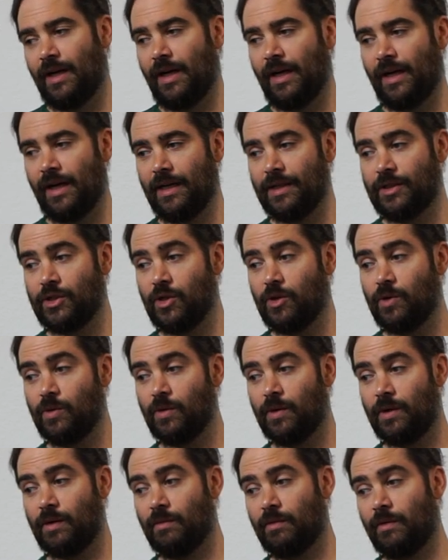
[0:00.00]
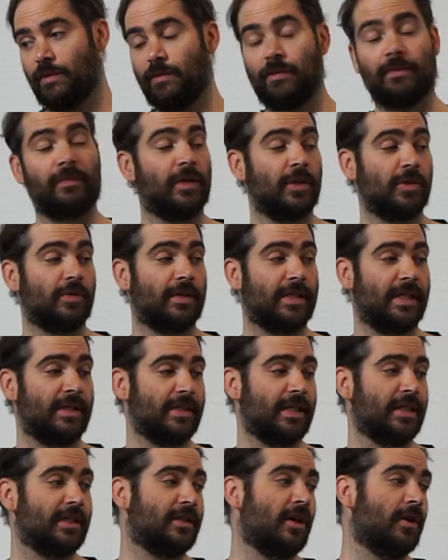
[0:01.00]
So, here's what it sounds
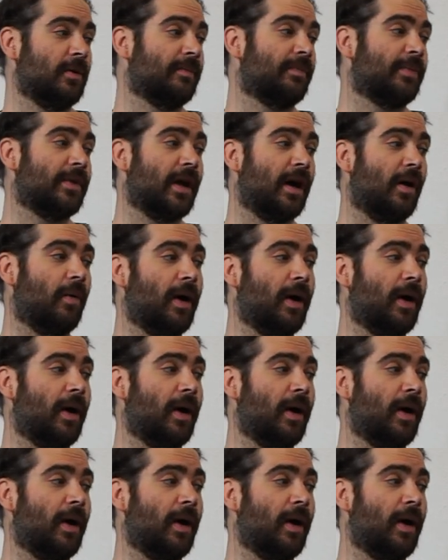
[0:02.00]
like slow. A